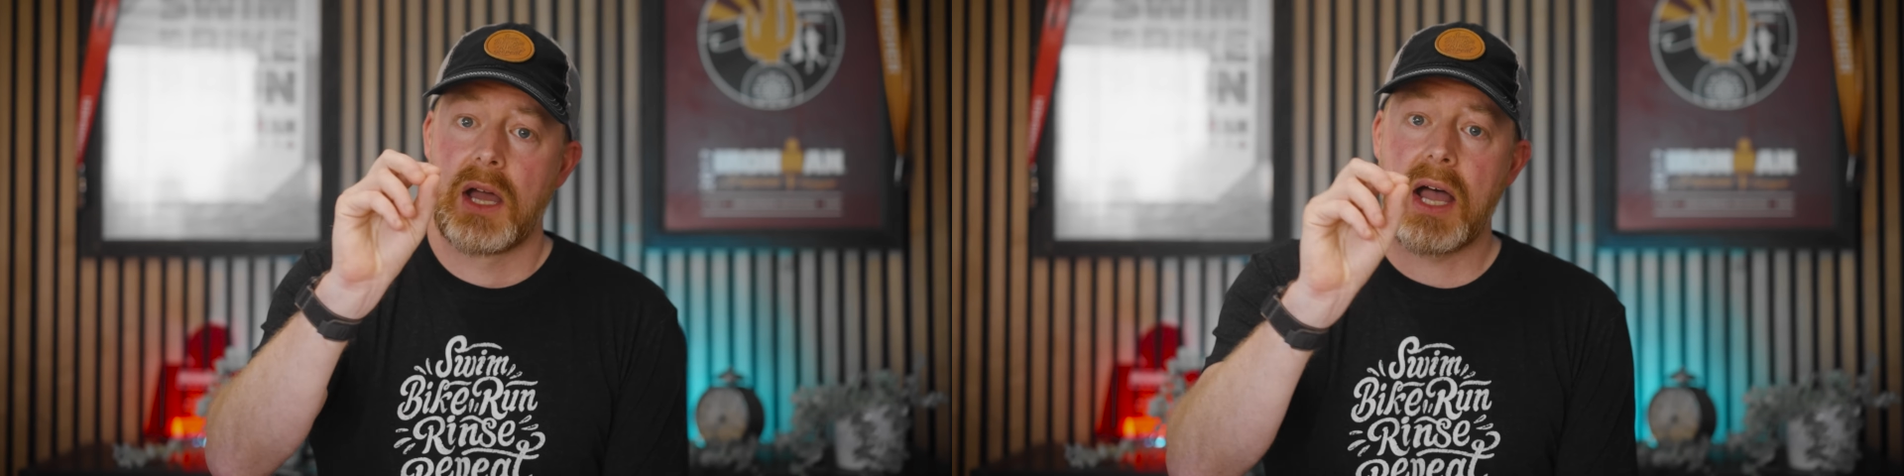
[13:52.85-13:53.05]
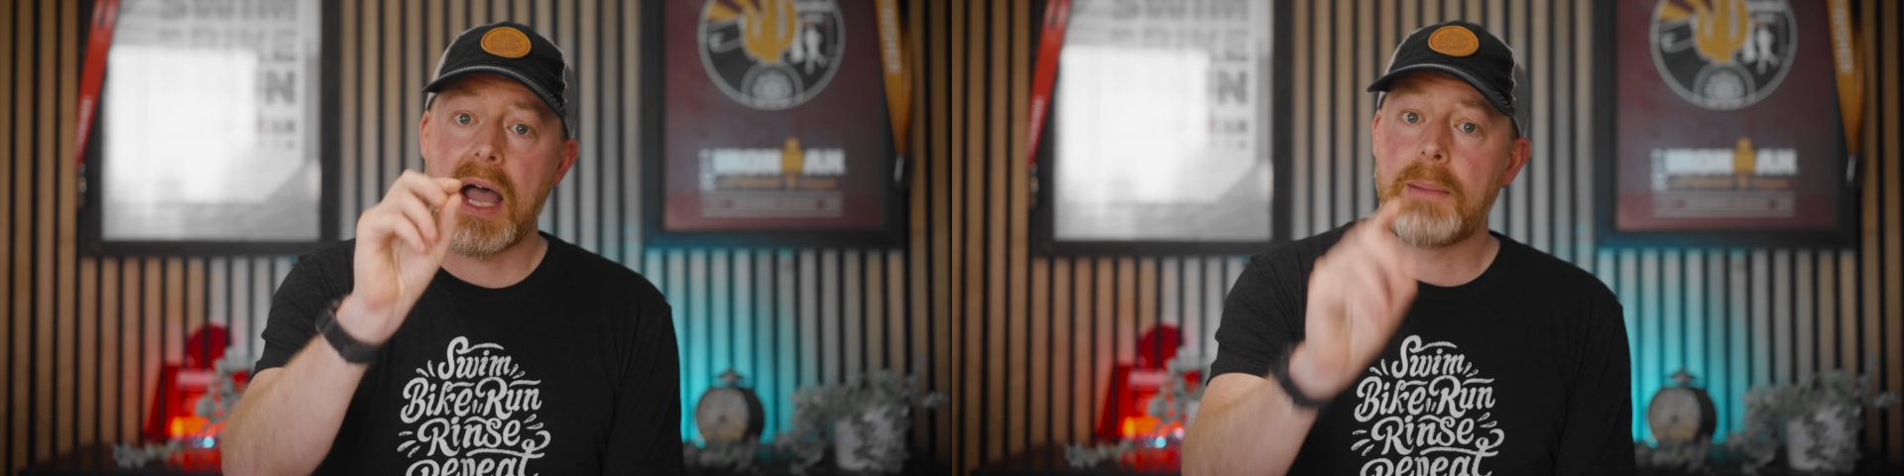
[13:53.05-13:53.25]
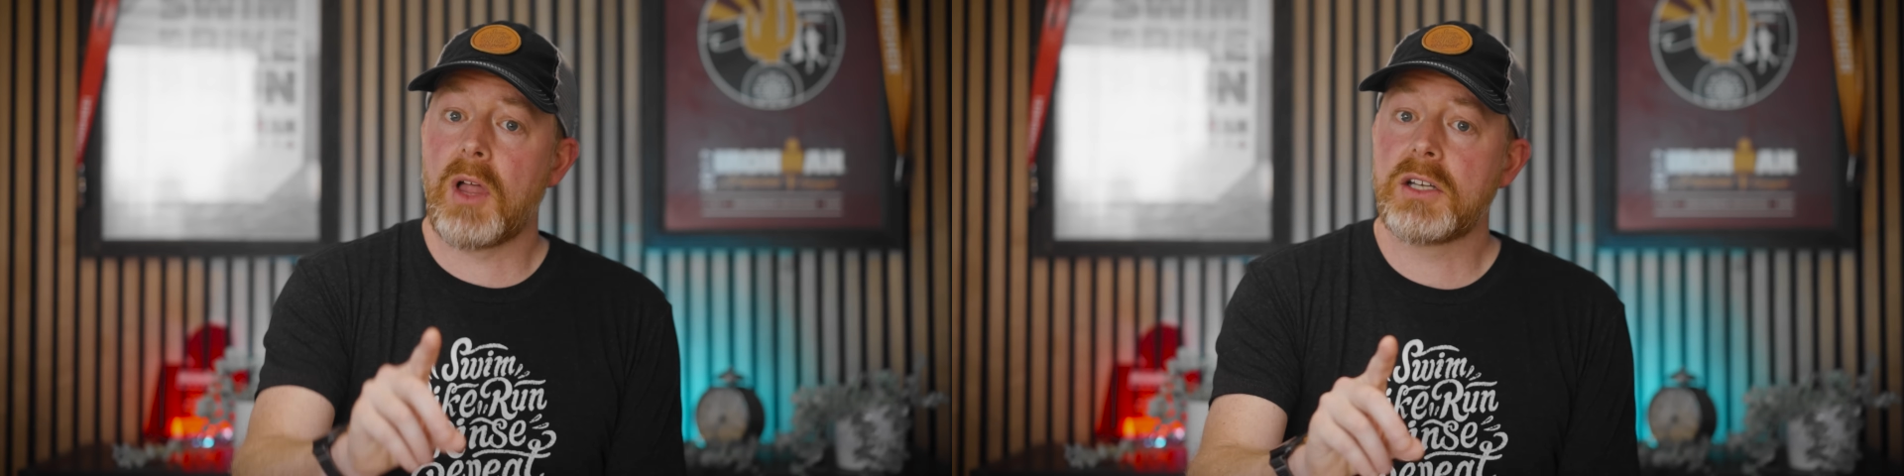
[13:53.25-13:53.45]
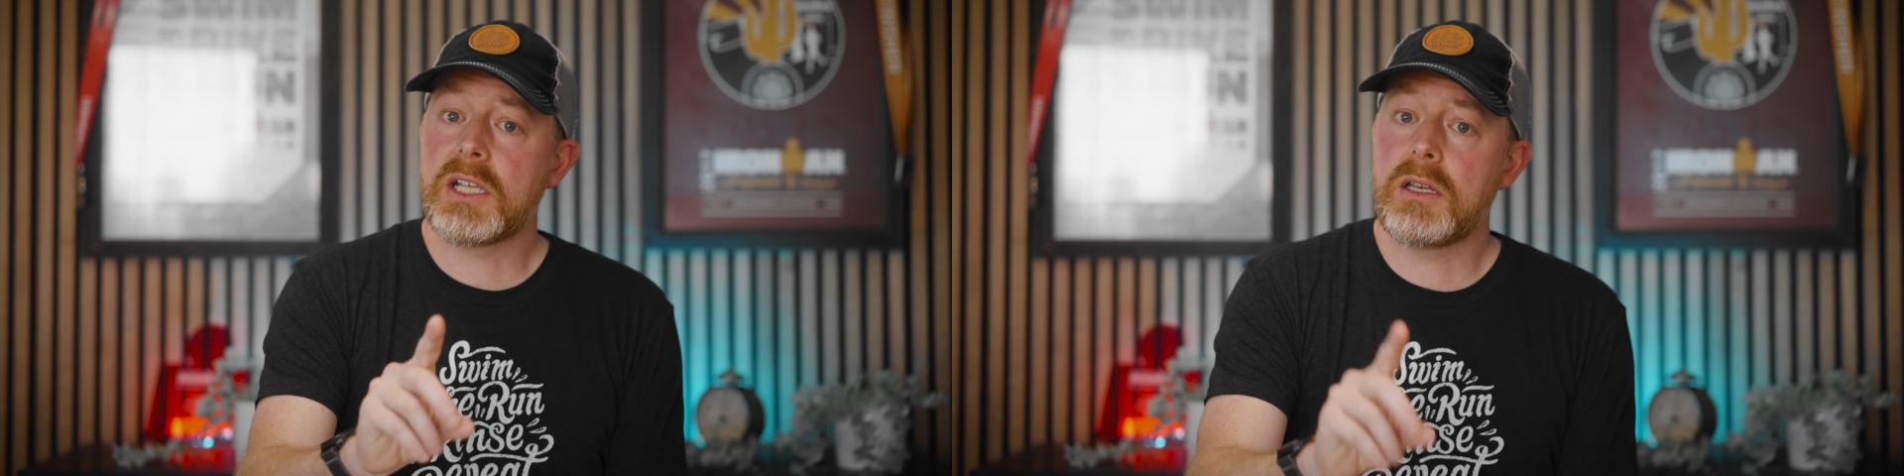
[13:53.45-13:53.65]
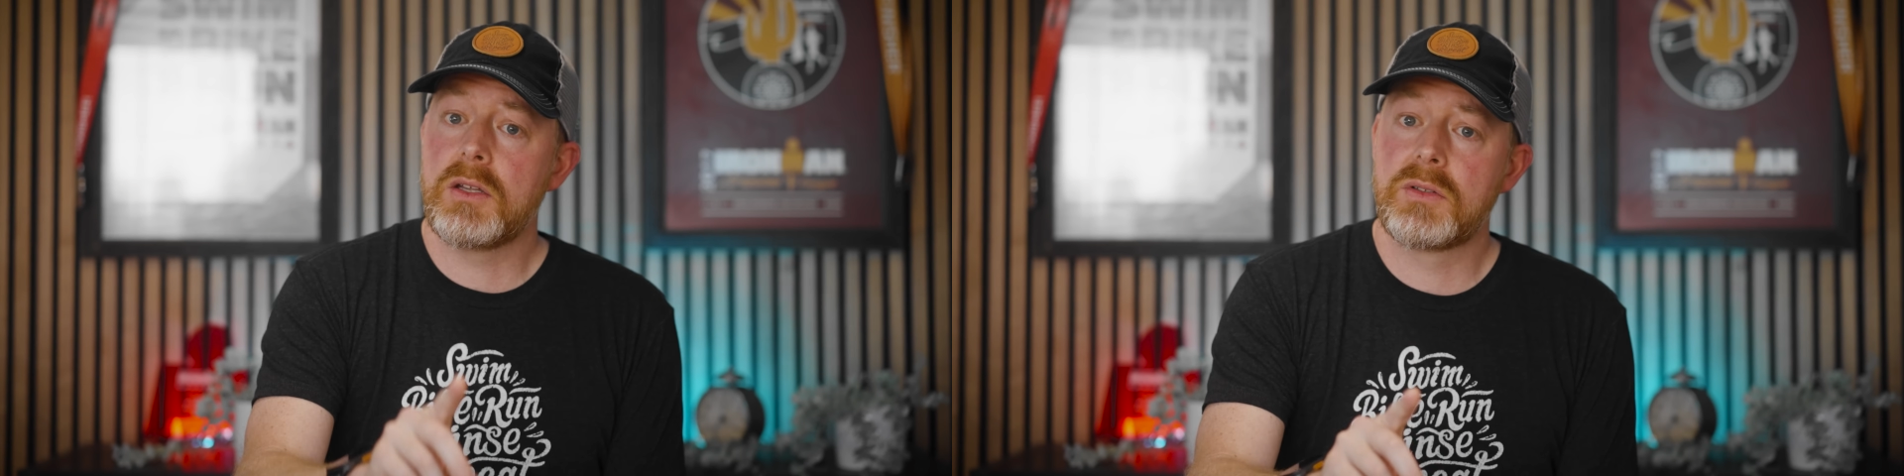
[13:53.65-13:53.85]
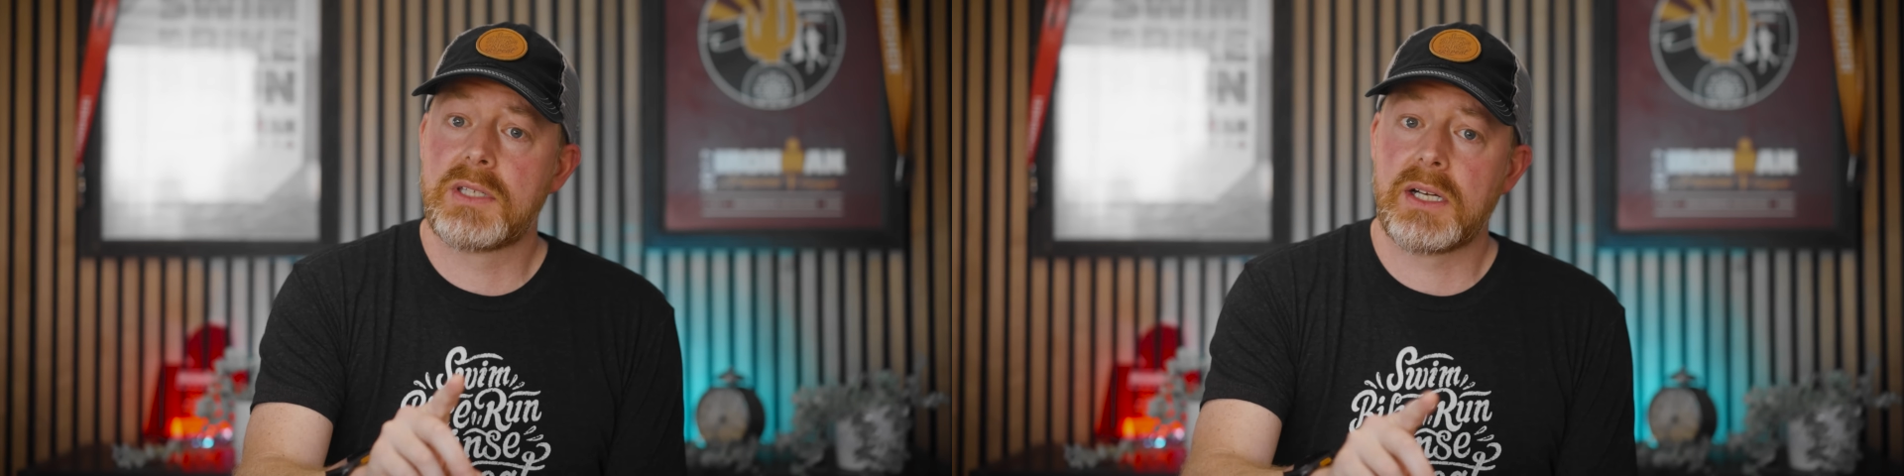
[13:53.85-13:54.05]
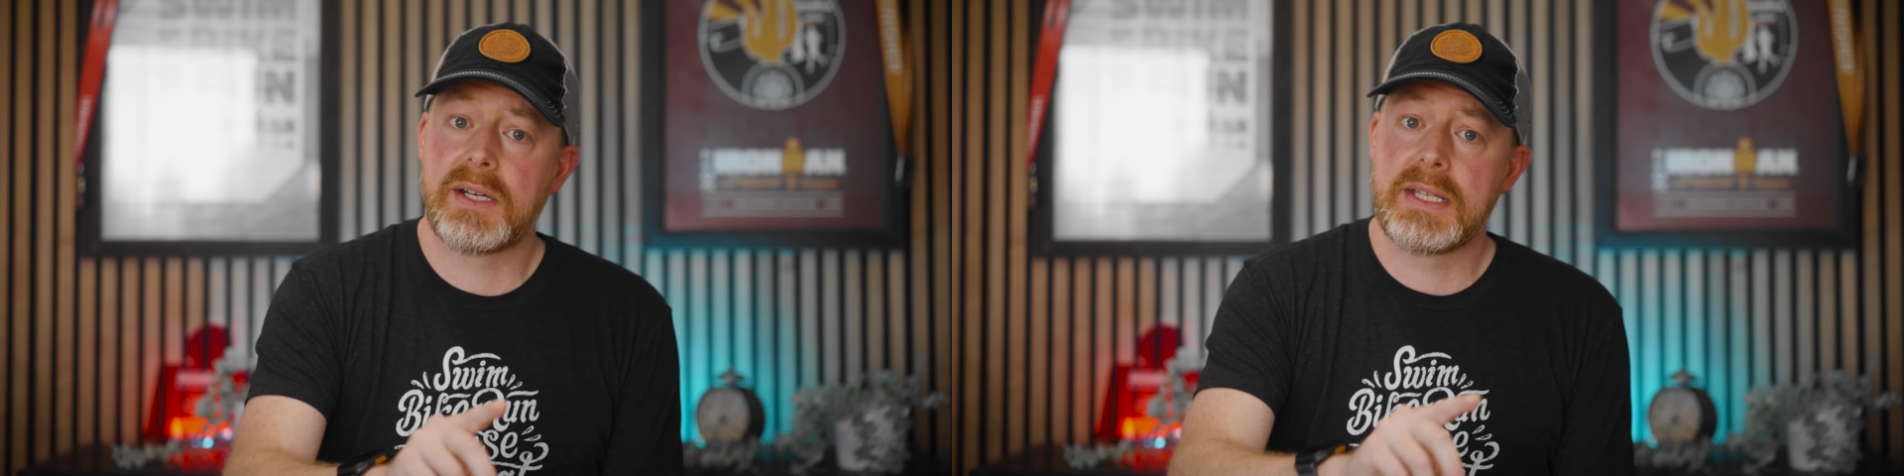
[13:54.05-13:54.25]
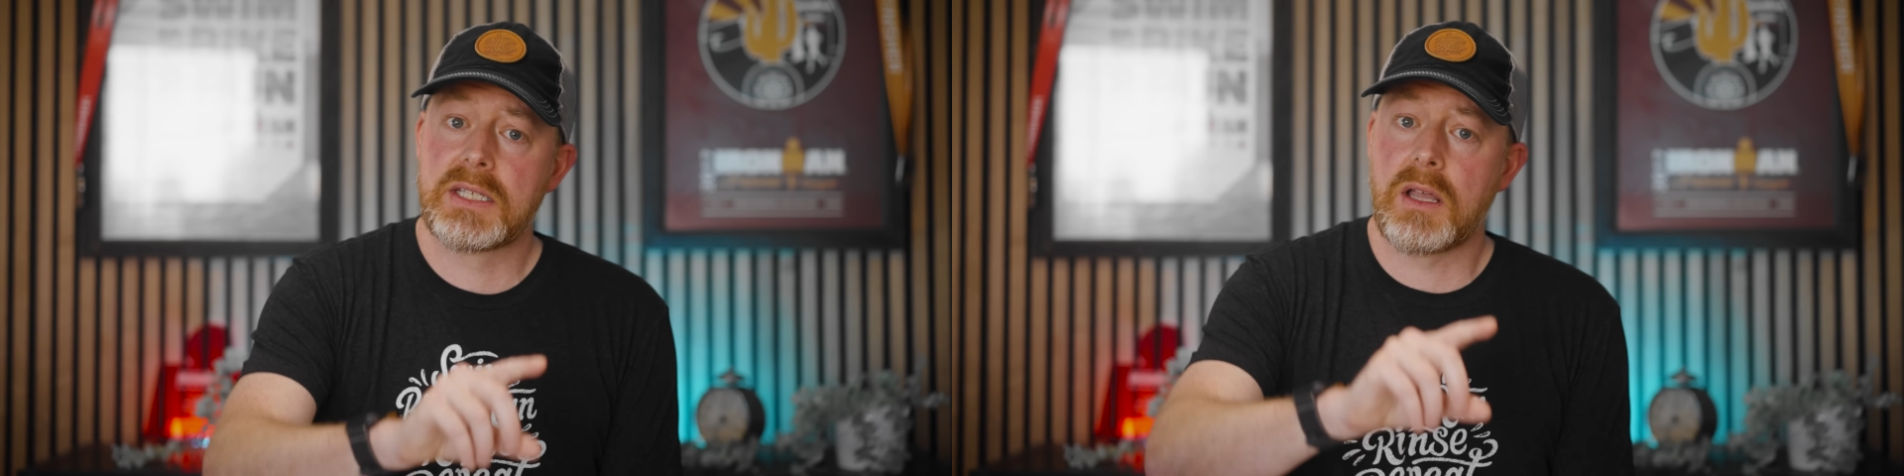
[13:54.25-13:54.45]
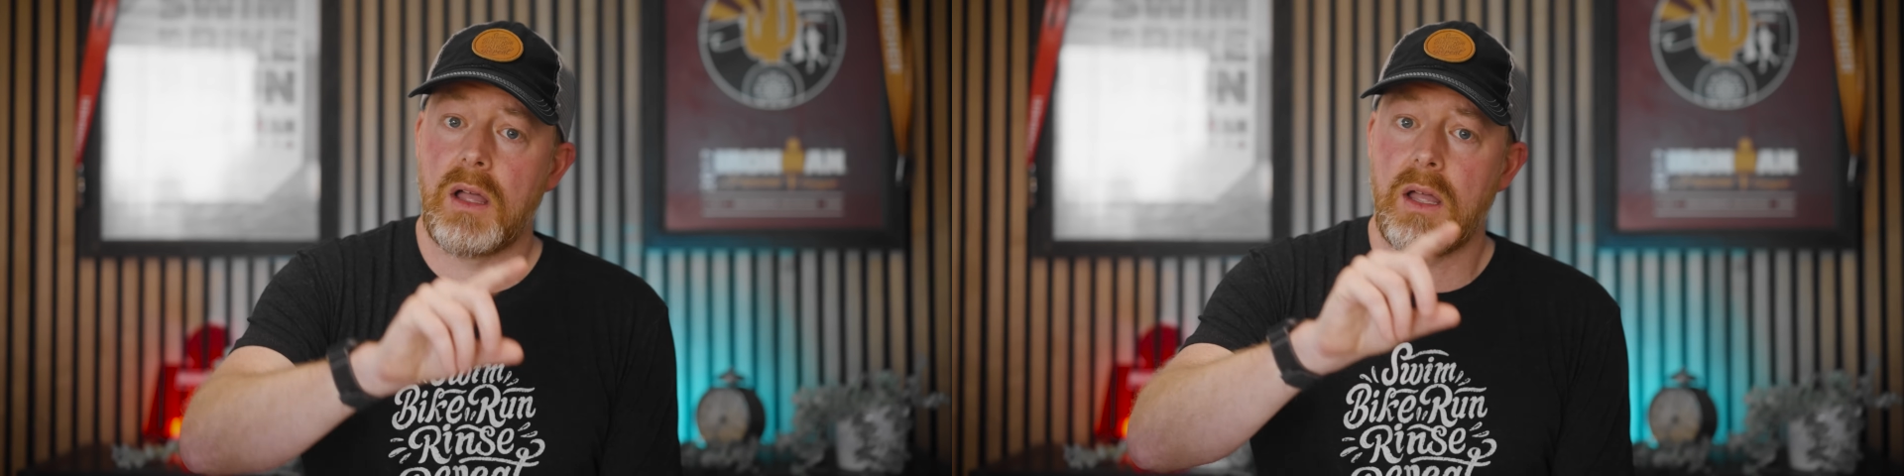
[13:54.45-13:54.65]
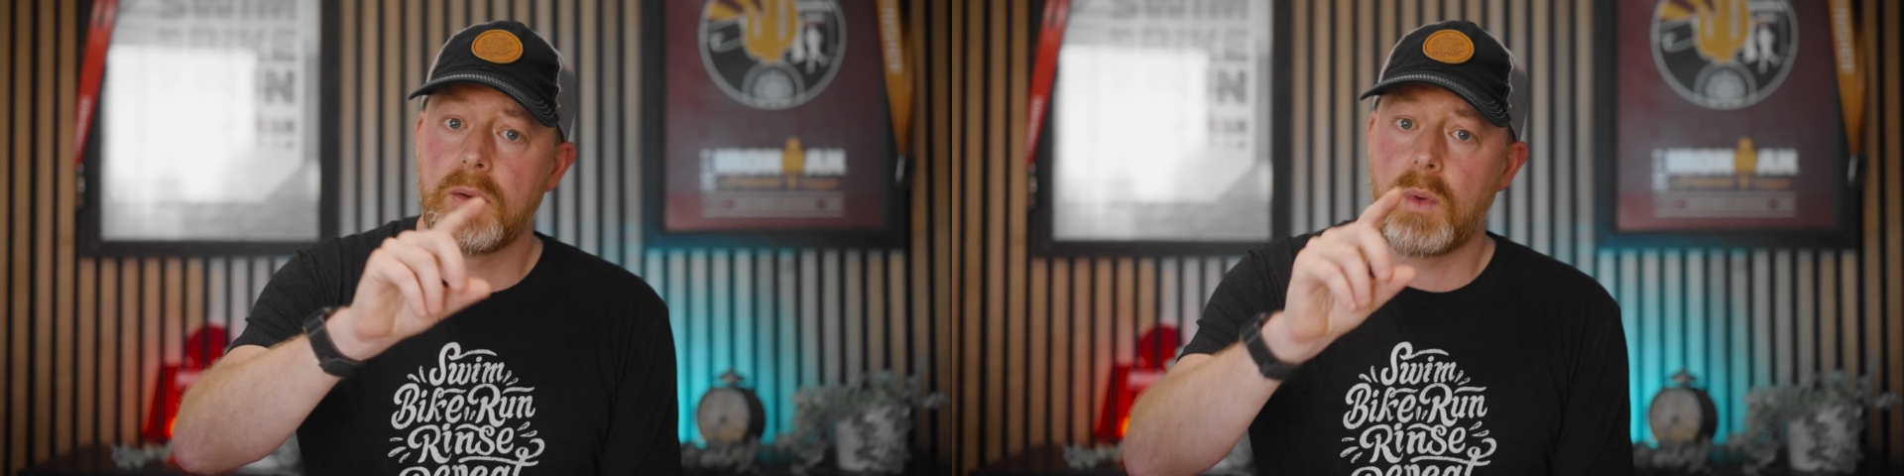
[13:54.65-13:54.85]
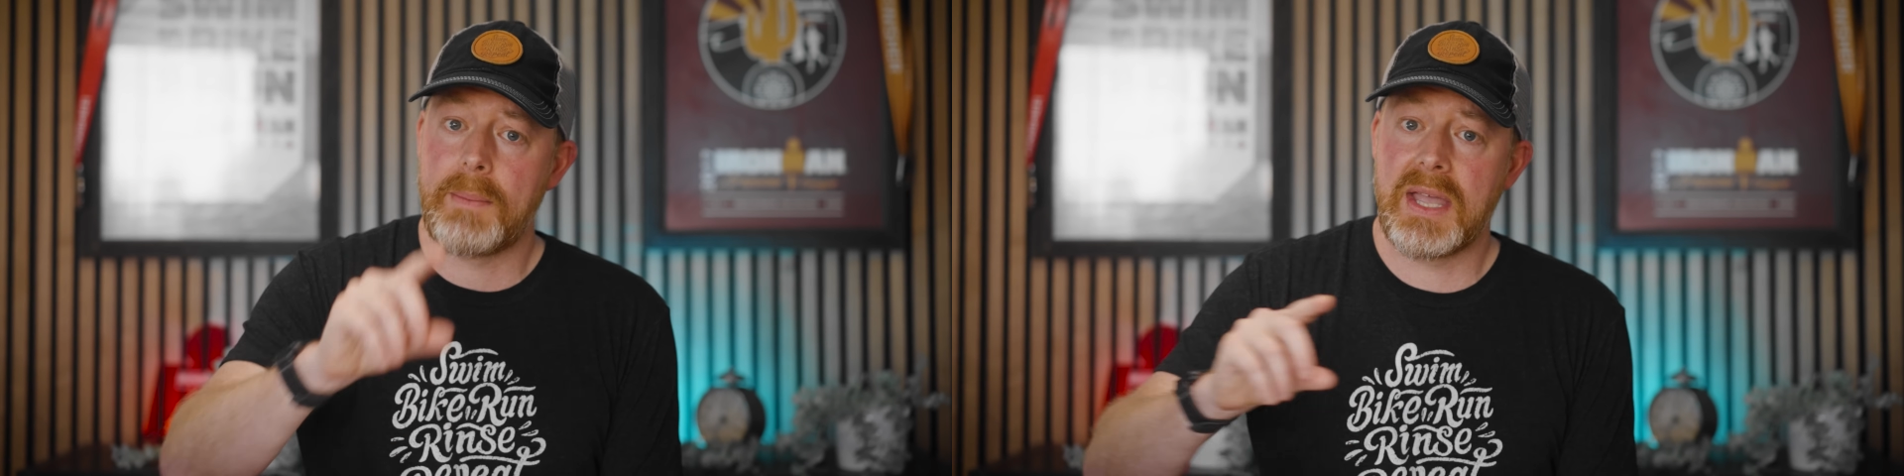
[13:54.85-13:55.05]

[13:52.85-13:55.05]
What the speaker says: I'm launching a new series called What